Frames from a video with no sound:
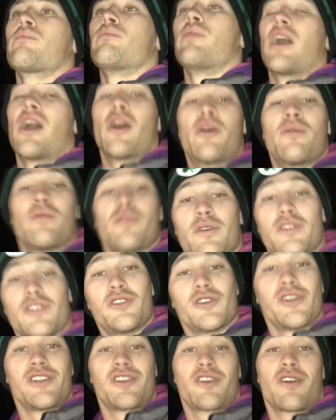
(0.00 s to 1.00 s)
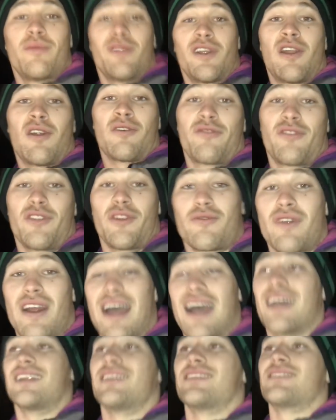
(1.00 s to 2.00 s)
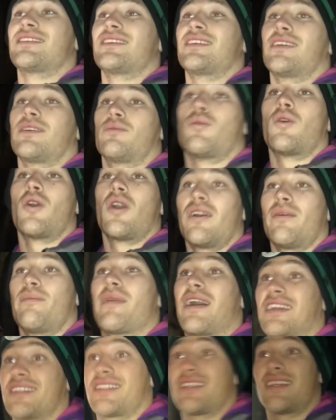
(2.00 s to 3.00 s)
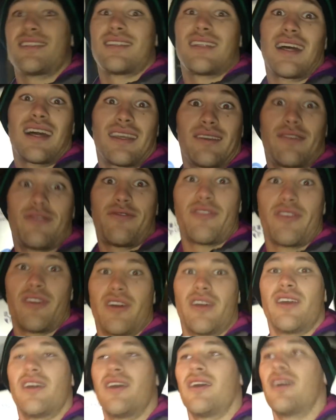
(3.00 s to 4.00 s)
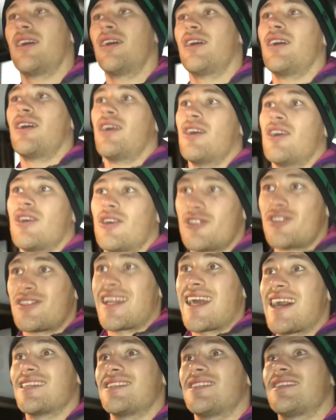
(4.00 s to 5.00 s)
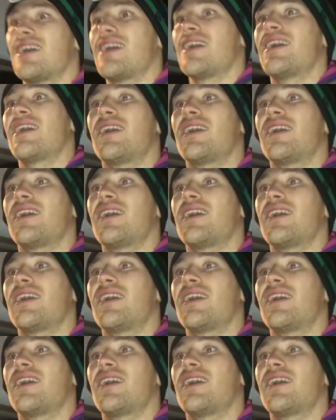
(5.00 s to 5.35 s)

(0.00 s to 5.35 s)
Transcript: But I hope you enjoyed coming along for the ride and seeing what a match day is like for us lads,